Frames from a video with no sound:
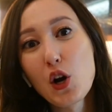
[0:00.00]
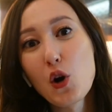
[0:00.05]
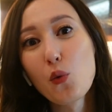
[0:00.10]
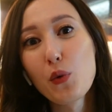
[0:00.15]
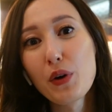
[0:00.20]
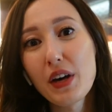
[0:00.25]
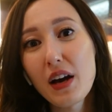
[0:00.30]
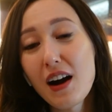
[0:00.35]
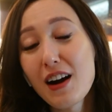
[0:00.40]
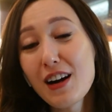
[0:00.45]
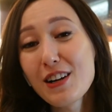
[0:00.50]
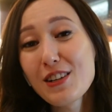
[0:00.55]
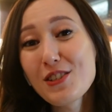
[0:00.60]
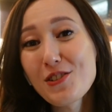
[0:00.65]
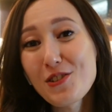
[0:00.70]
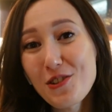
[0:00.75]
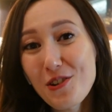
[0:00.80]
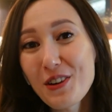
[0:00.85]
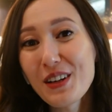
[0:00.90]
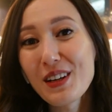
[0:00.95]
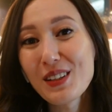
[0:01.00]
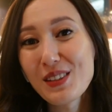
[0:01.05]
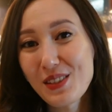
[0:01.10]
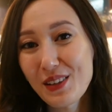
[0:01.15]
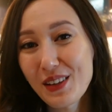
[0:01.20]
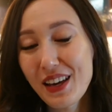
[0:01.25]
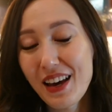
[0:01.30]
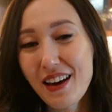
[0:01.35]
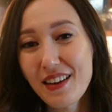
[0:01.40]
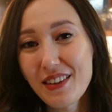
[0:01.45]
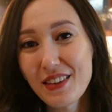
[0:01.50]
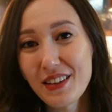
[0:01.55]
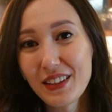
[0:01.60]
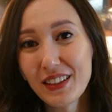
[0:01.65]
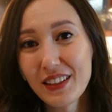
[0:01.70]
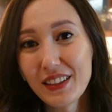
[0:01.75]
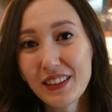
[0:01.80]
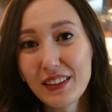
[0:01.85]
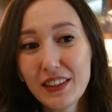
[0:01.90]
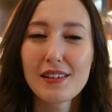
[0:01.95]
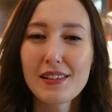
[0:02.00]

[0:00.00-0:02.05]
We are stronger together,